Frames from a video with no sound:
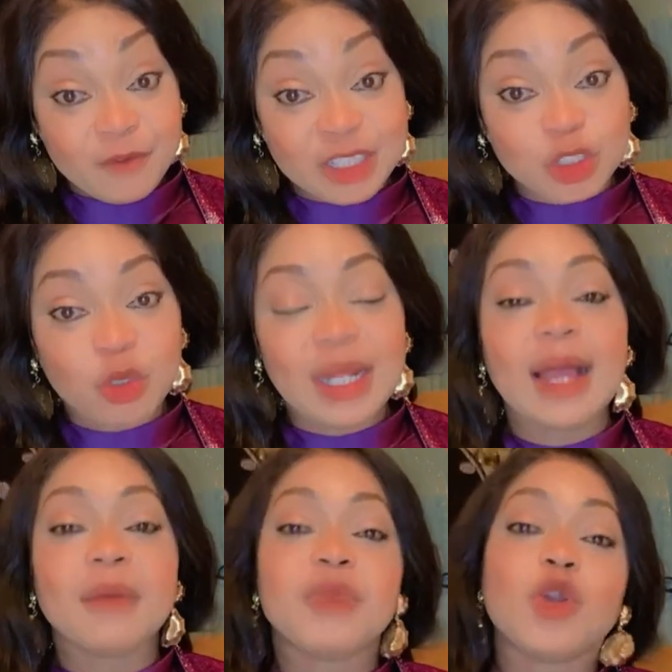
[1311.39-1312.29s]

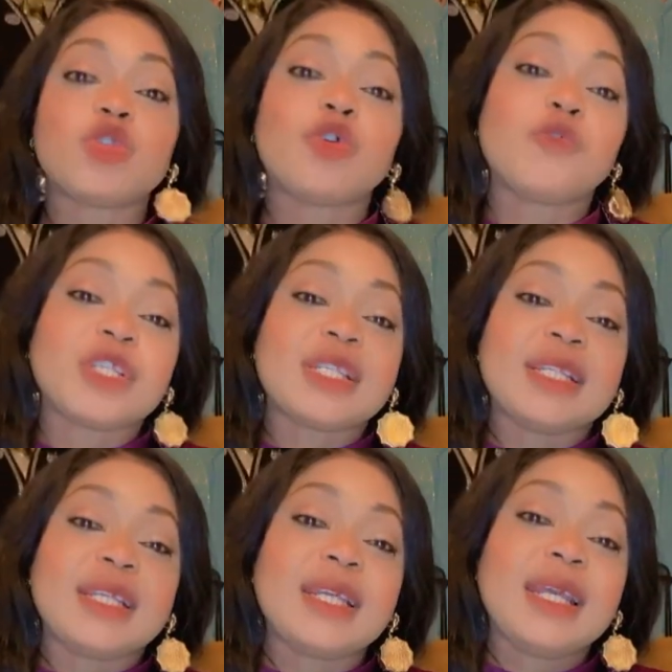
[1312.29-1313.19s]
Fashola because
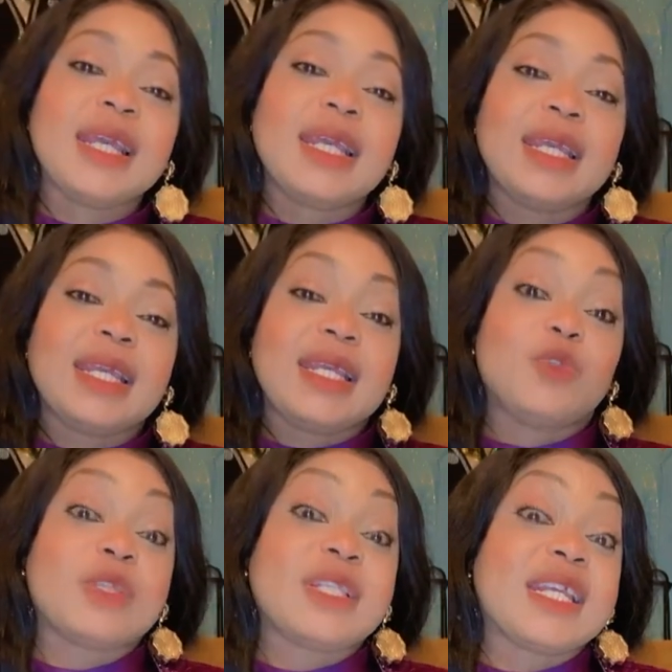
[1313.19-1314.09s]
obviously
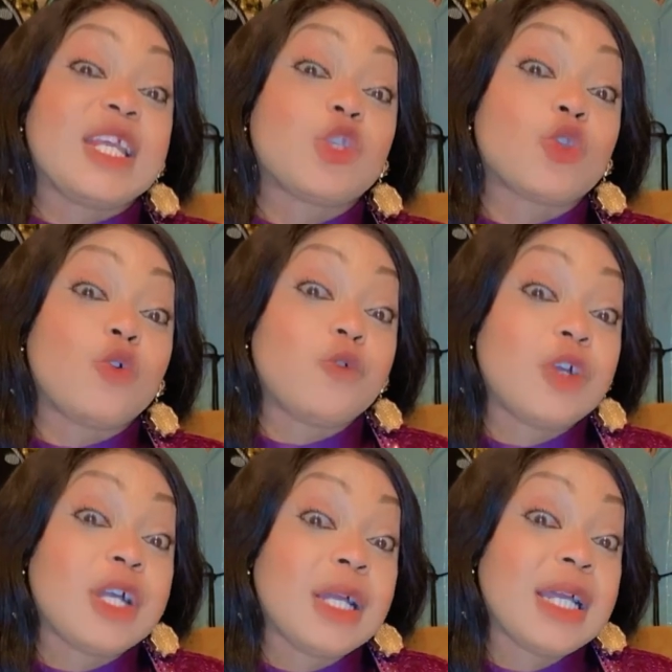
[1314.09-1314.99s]
it was a case
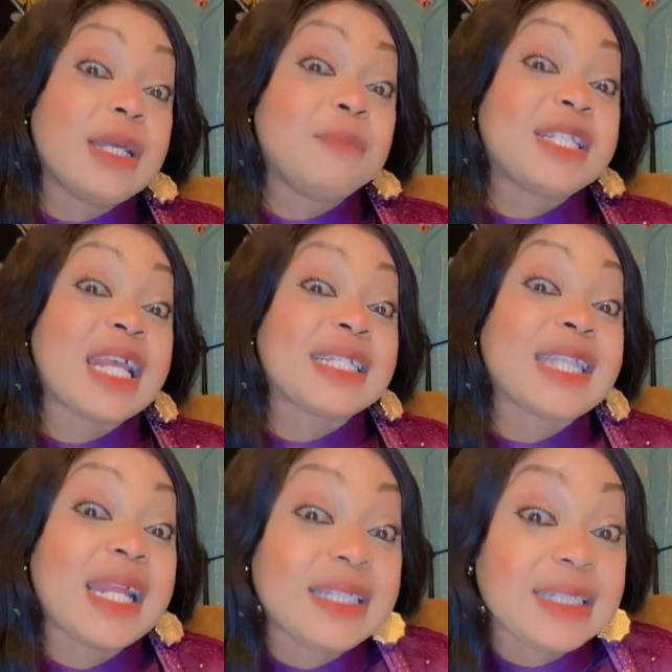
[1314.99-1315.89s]
of Mr.
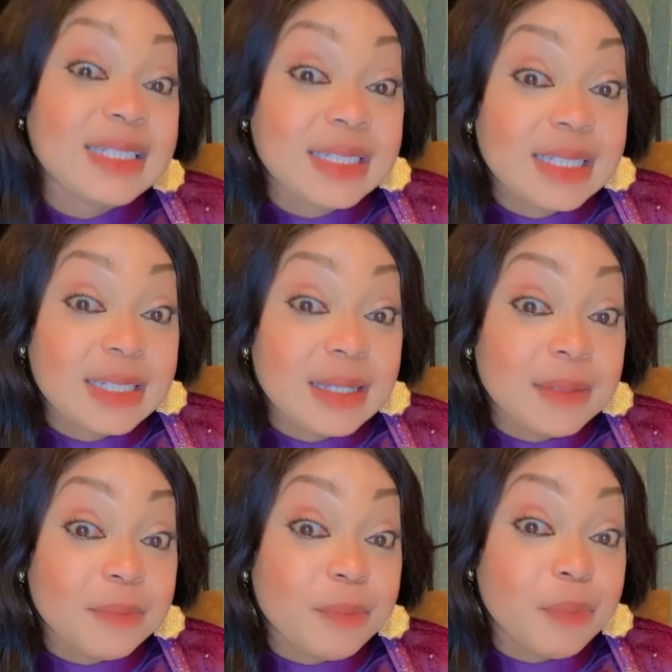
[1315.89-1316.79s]
Shali,
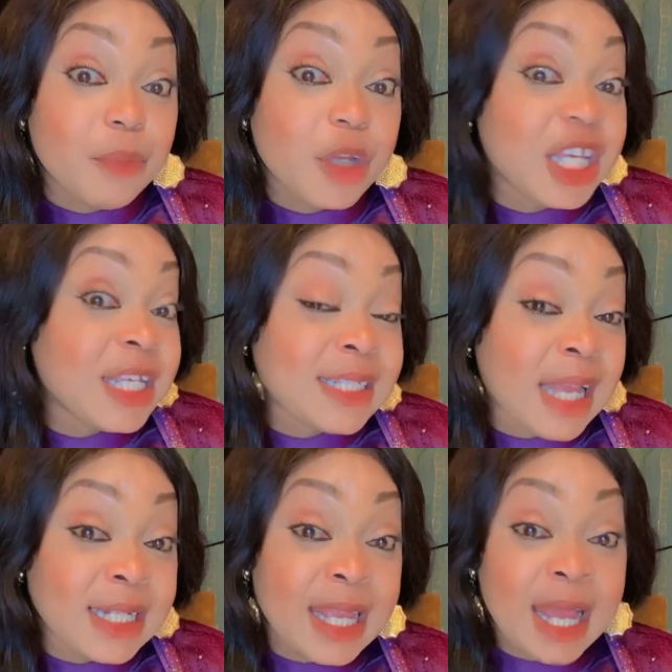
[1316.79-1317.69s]
King
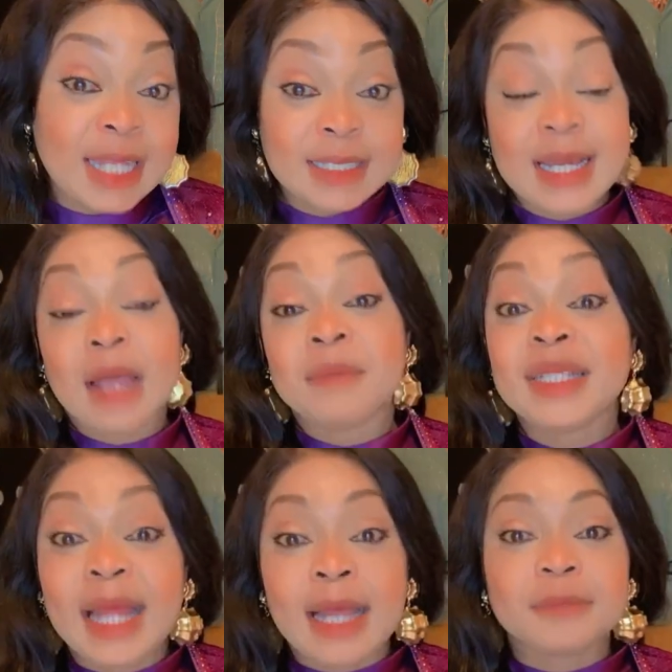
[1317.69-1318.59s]
Shali and
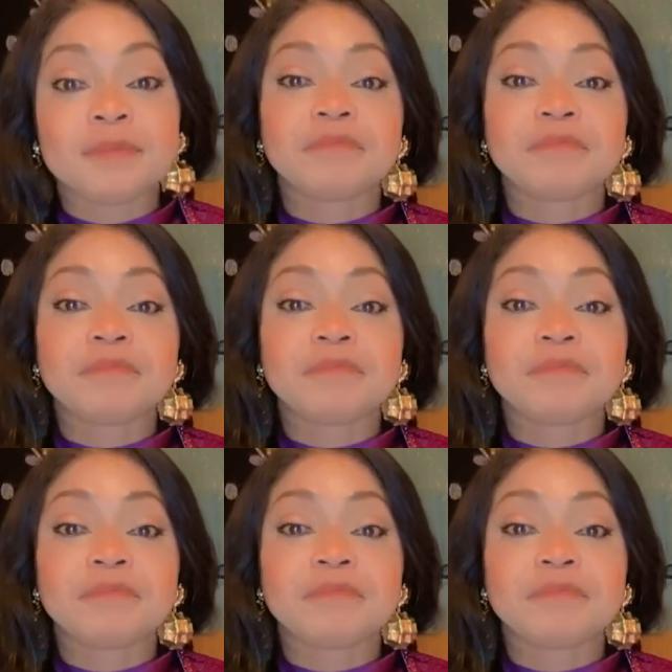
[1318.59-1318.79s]
Camilla.